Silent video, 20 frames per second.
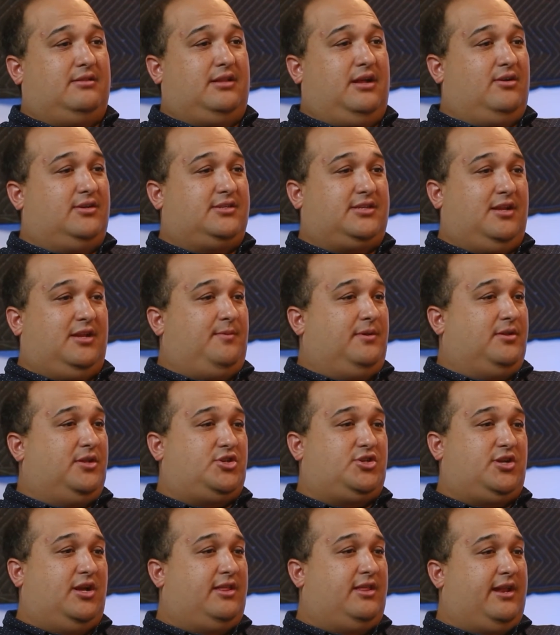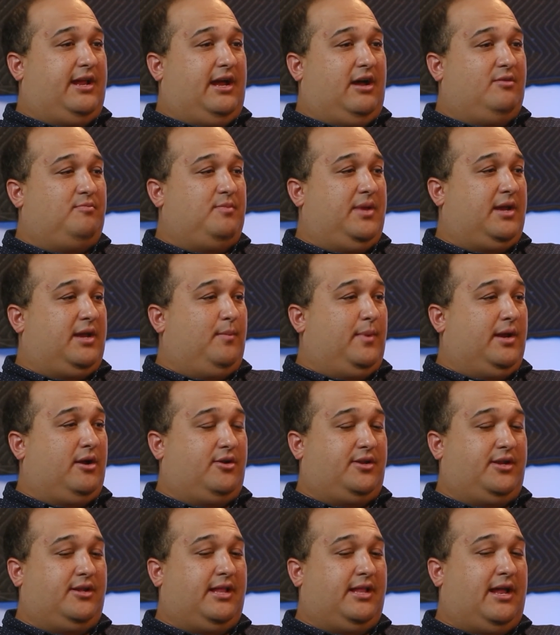larry's going to be able to share that out and make a
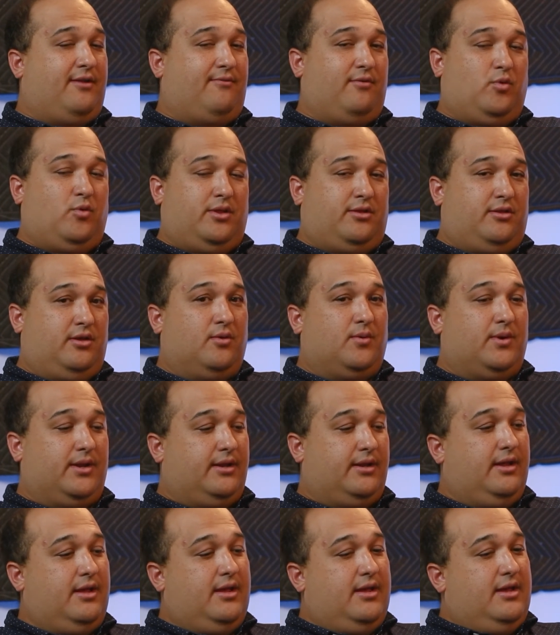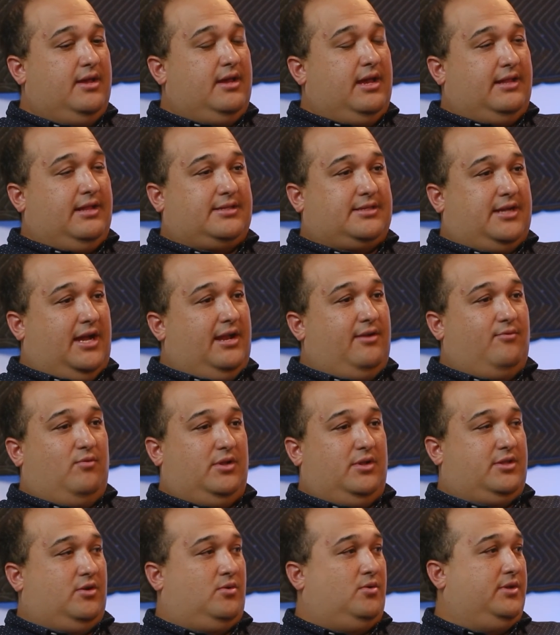bigger deal out of it with you and and it's kind of
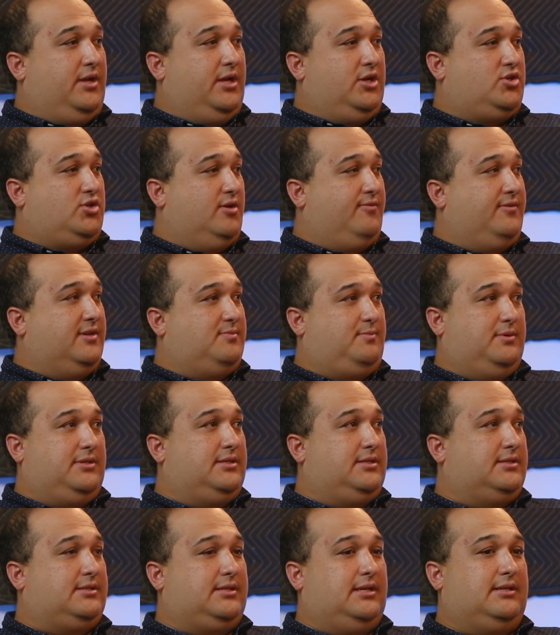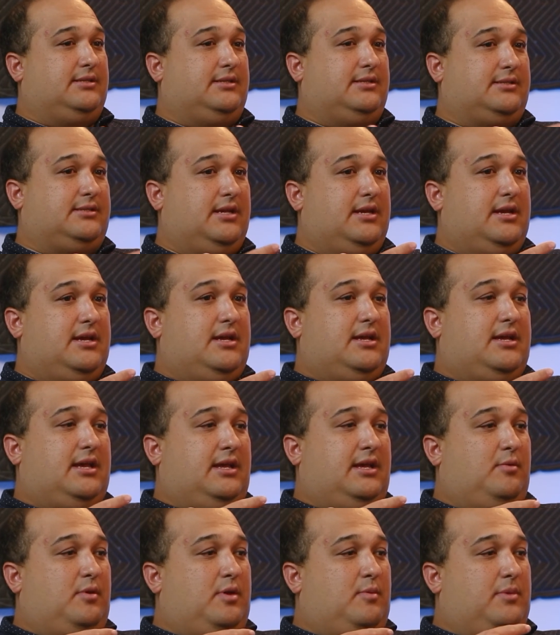what the whole nature of his business is is
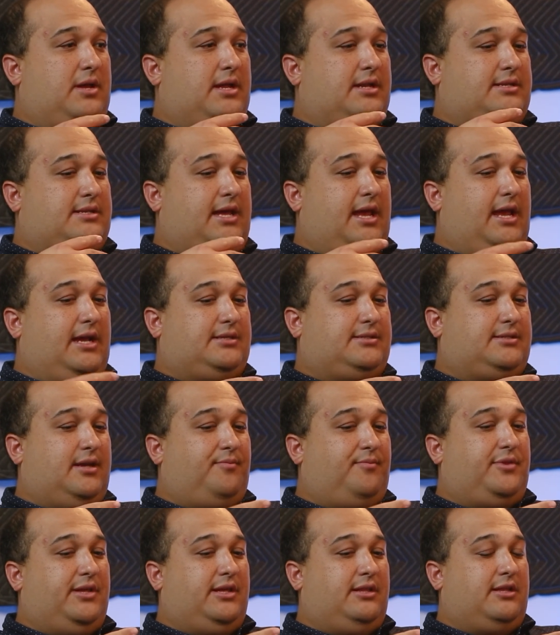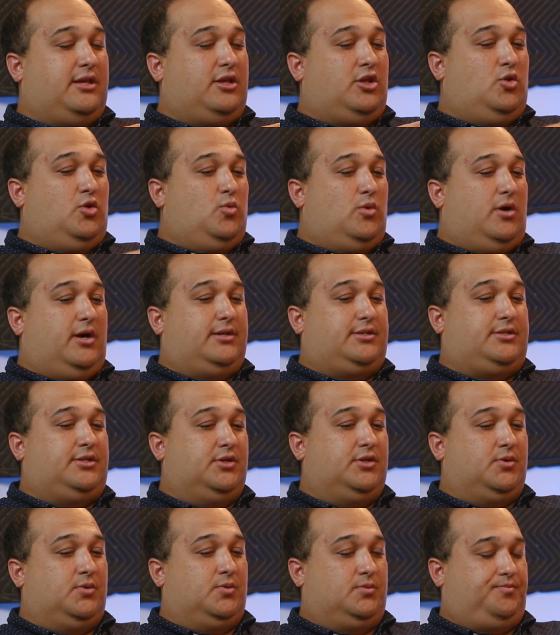it, it, it takes something that you want
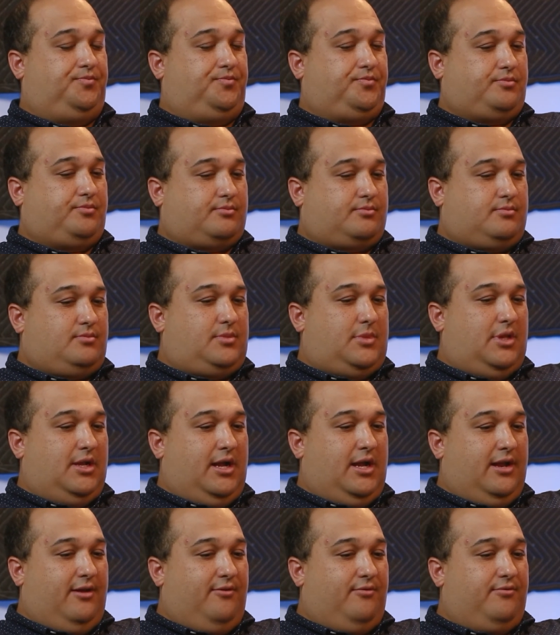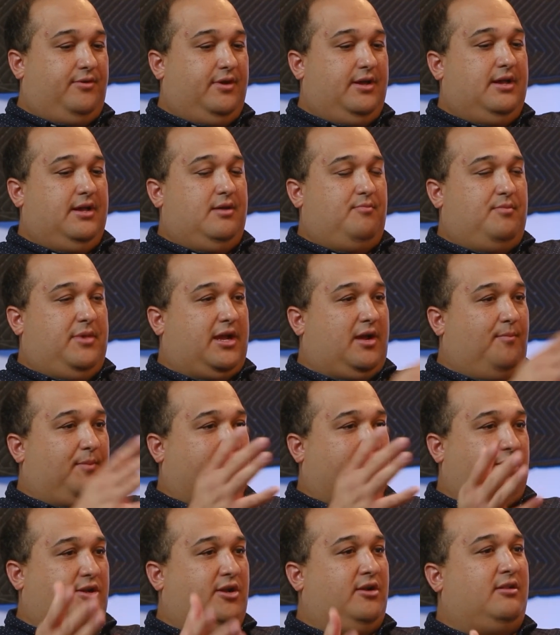to kind of make a
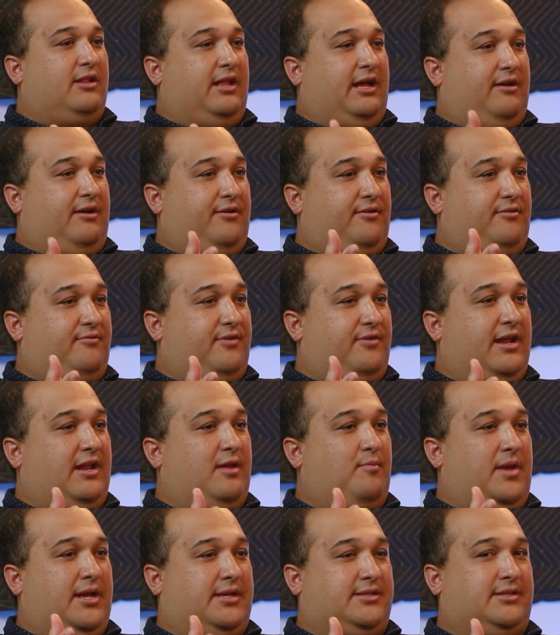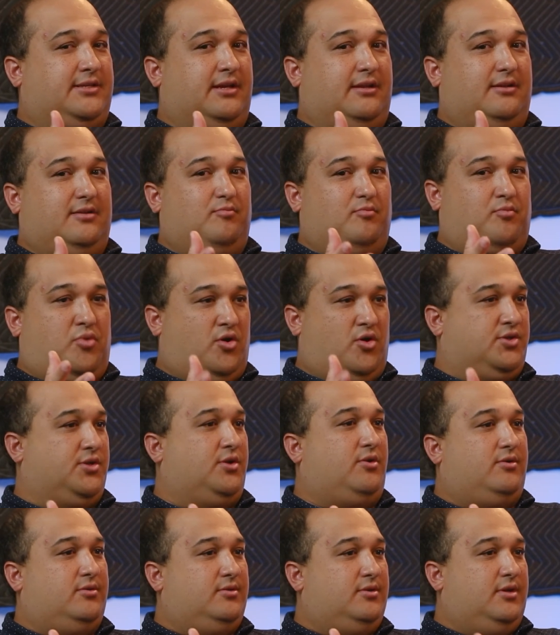big deal out of and it makes it
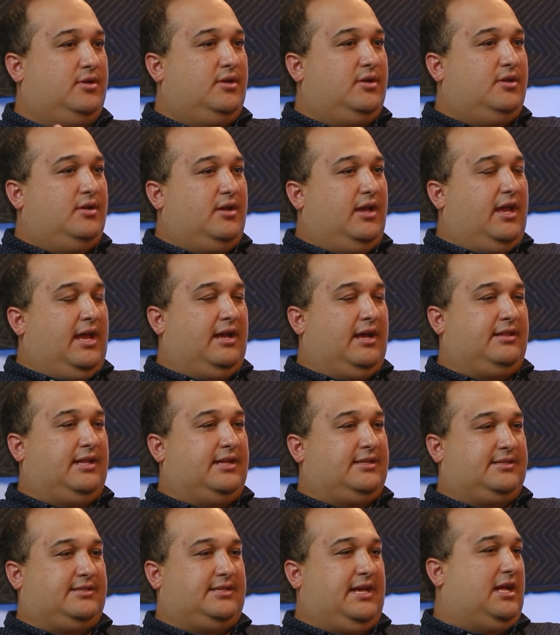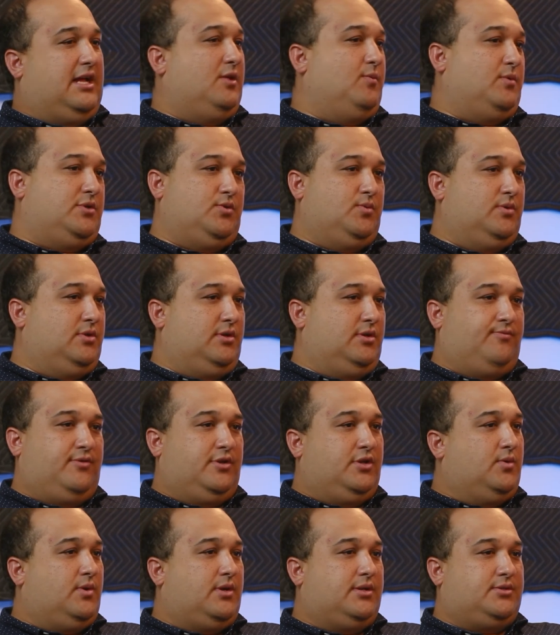personal Mm-hmm. And that's exactly what you would
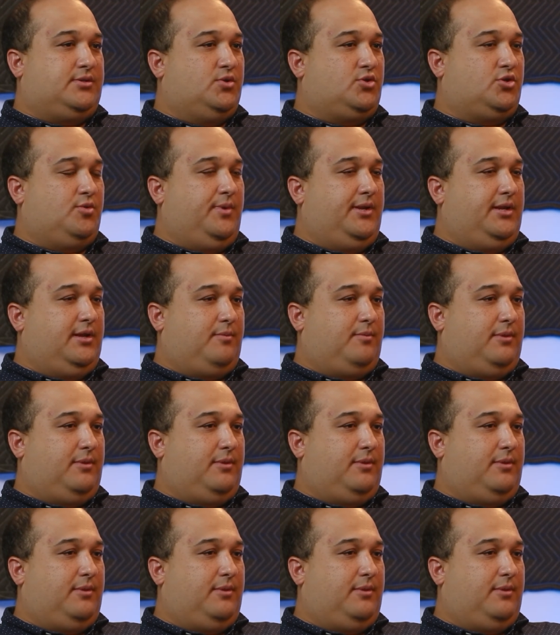even do on a social media